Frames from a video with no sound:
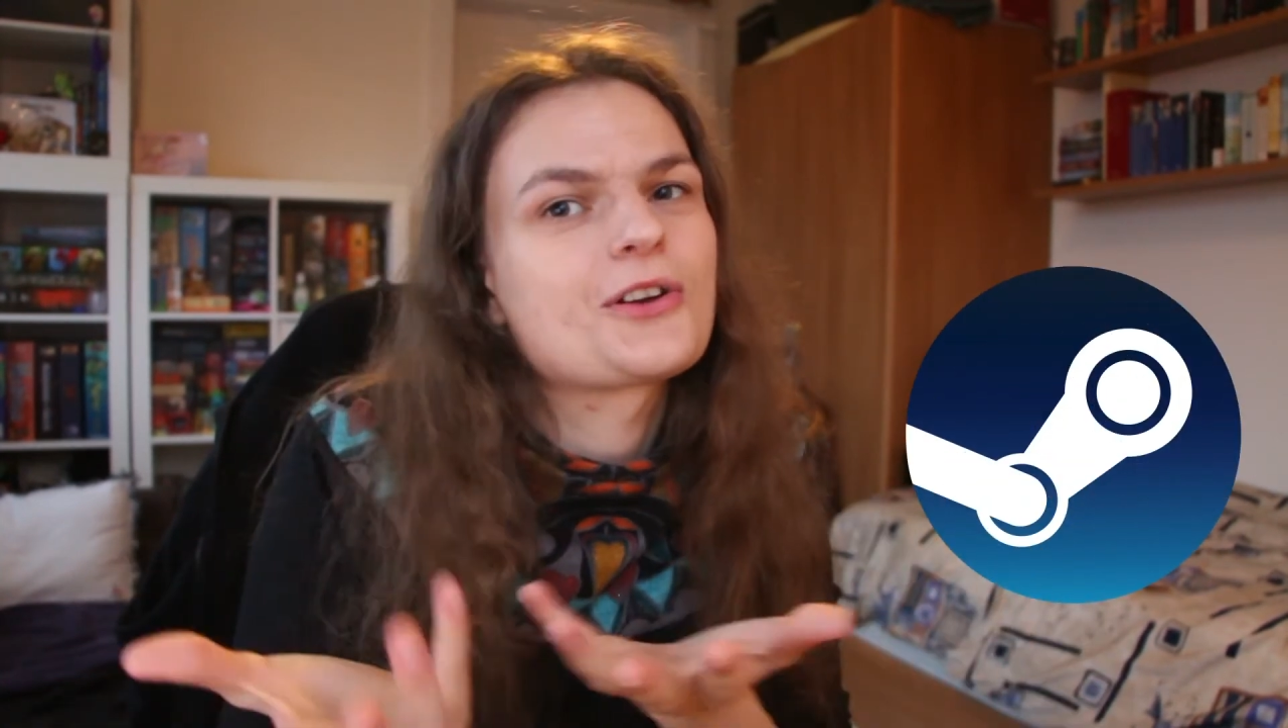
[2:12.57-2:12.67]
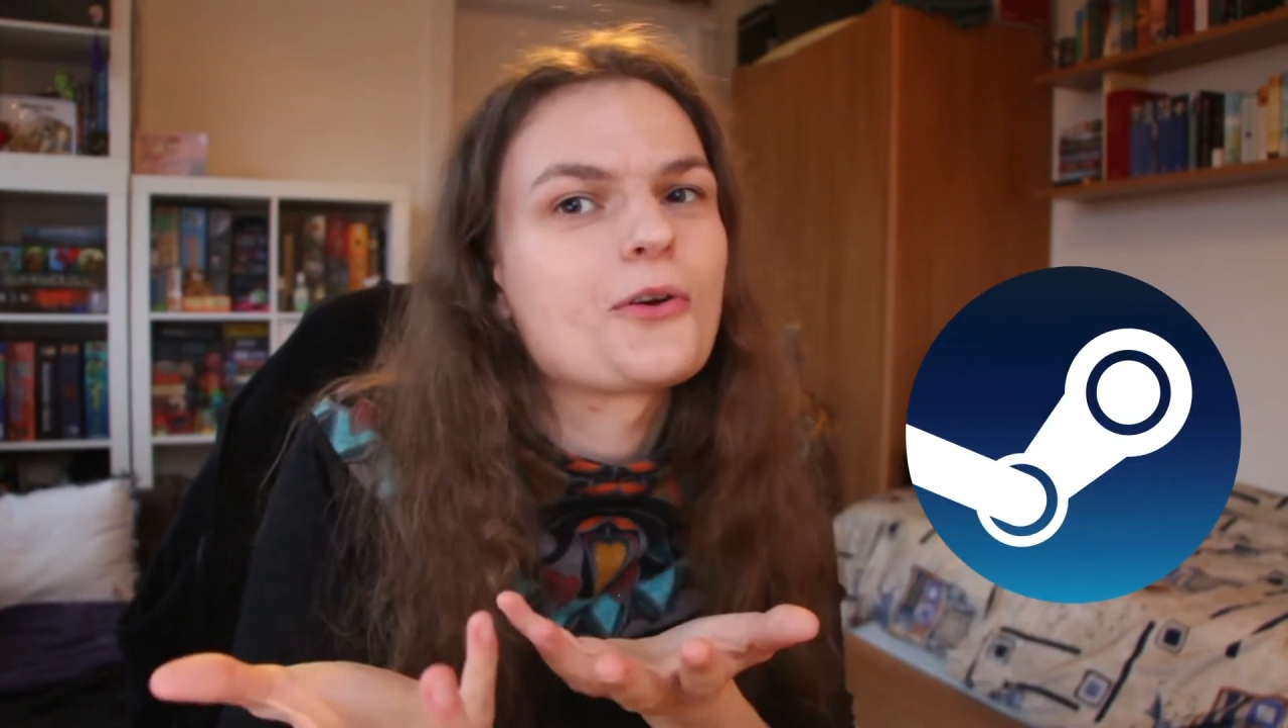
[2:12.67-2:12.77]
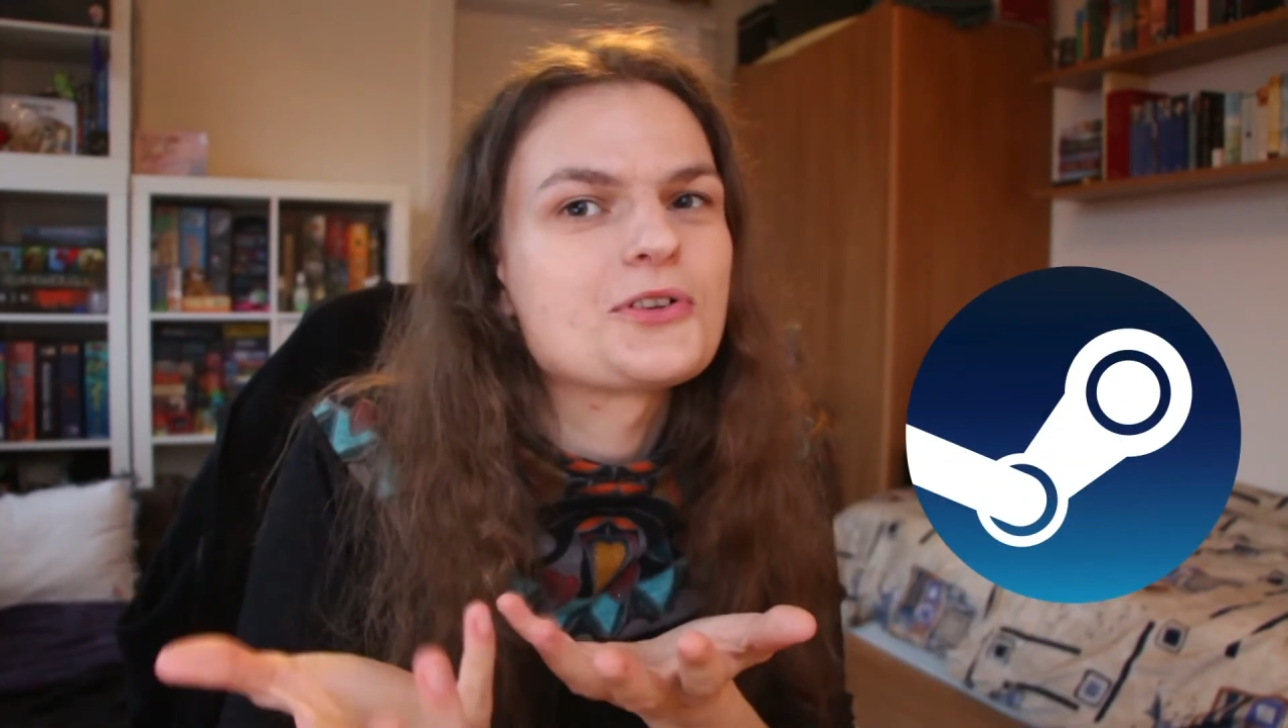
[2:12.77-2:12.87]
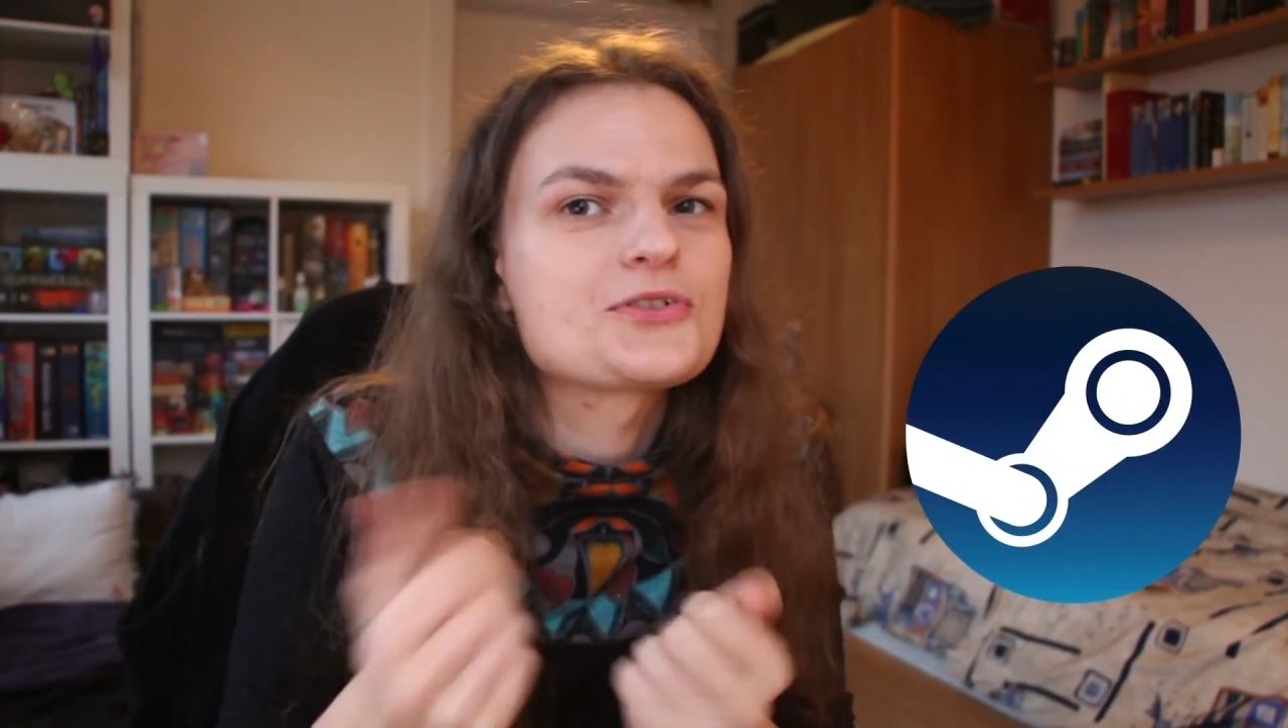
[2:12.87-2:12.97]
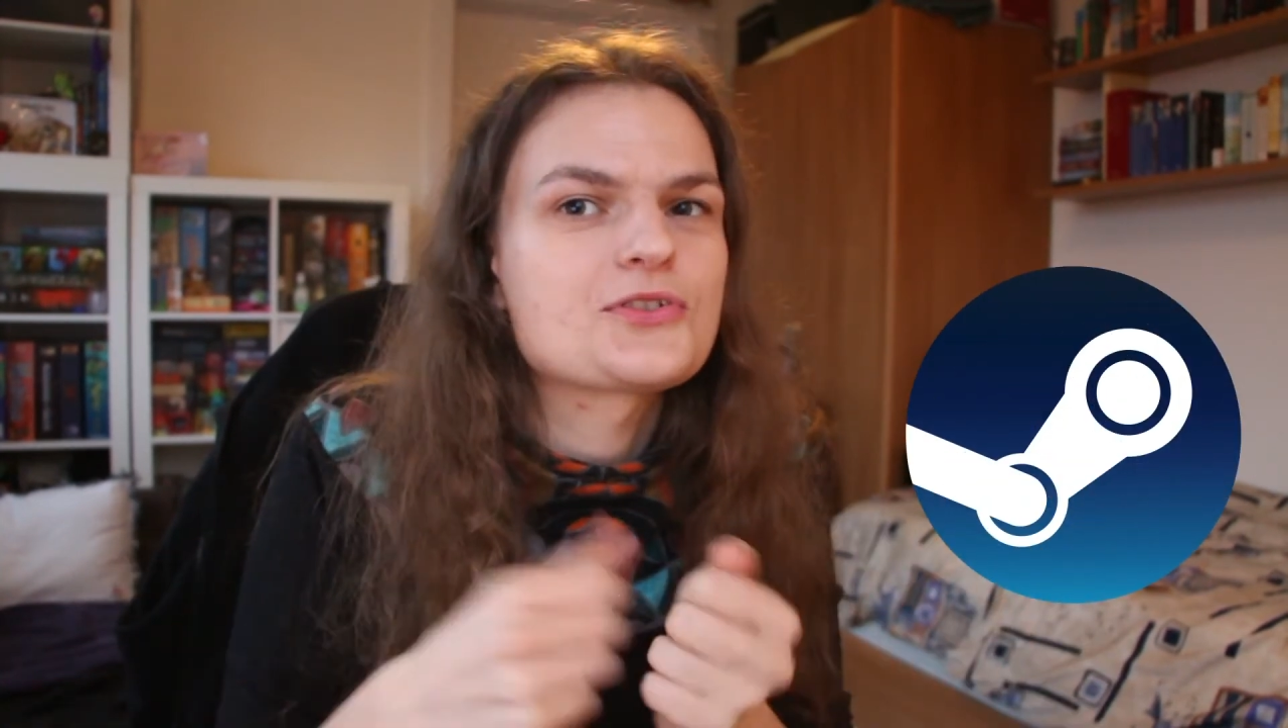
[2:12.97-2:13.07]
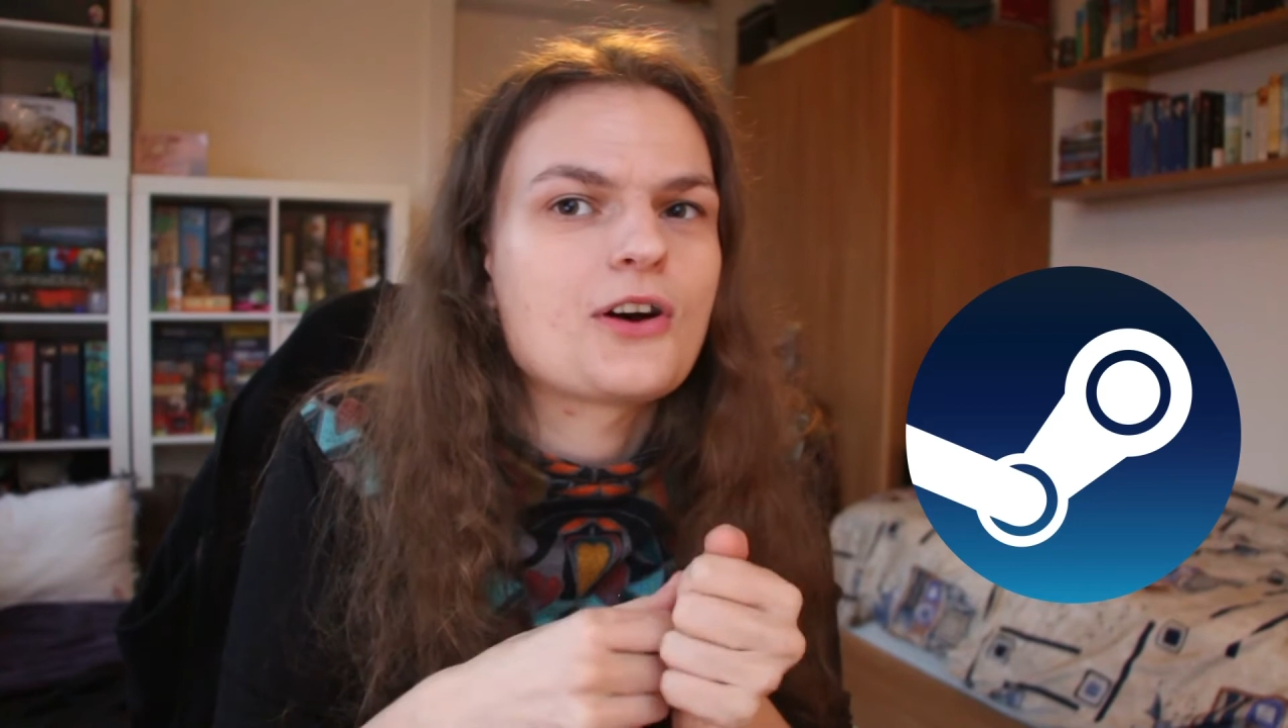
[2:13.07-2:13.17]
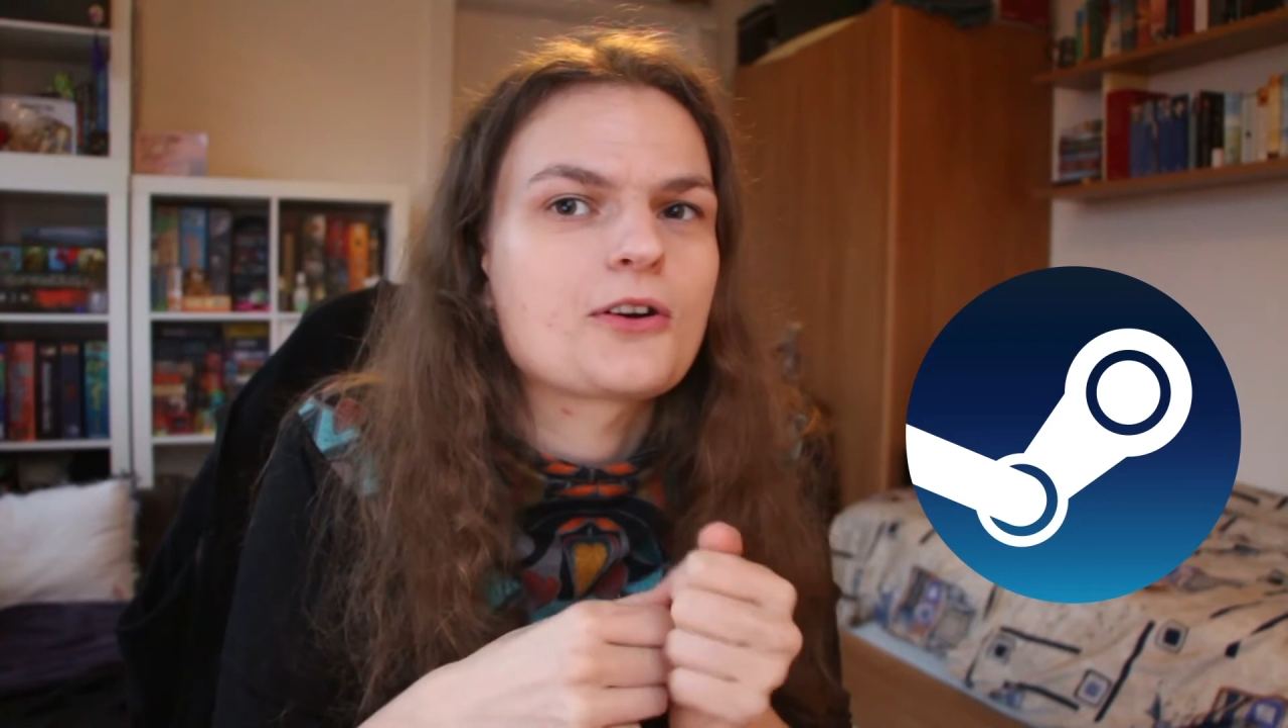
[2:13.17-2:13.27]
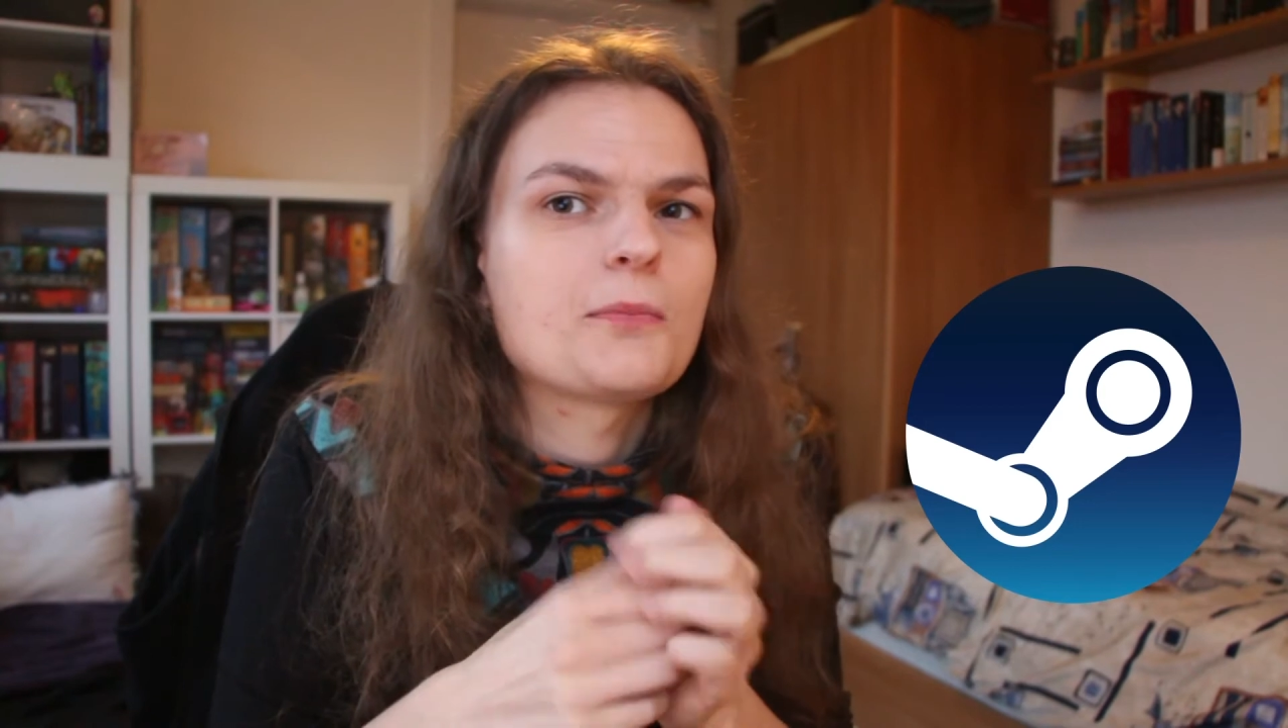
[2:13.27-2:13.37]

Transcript: going to talk